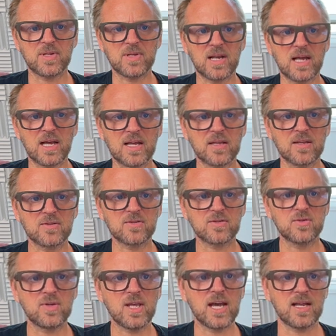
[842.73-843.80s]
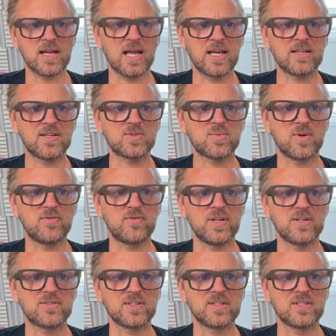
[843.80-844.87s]
be like two, yeah, like this one, for
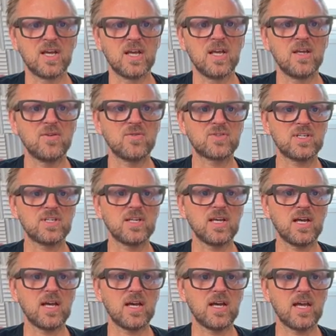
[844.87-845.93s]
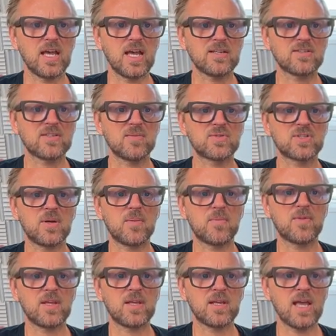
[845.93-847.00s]
instance. You see uh, ATEM
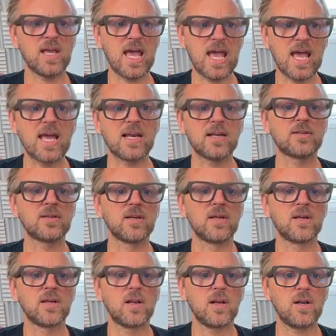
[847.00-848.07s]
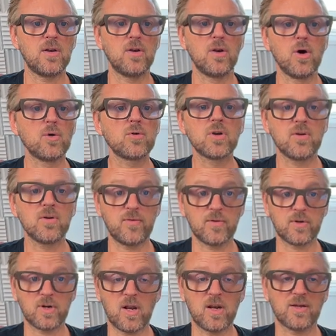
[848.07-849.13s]
something and local
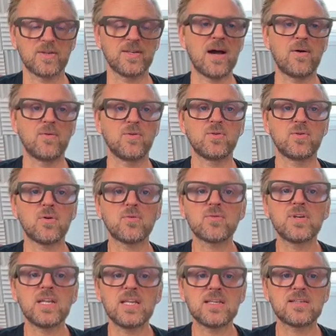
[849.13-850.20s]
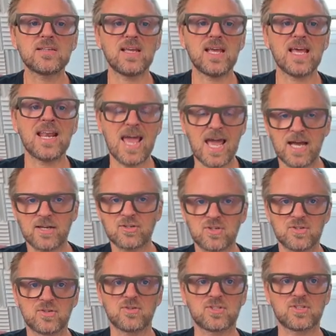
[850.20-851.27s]
color. Now, you don't need an
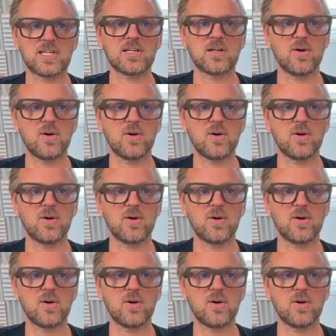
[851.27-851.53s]
action to set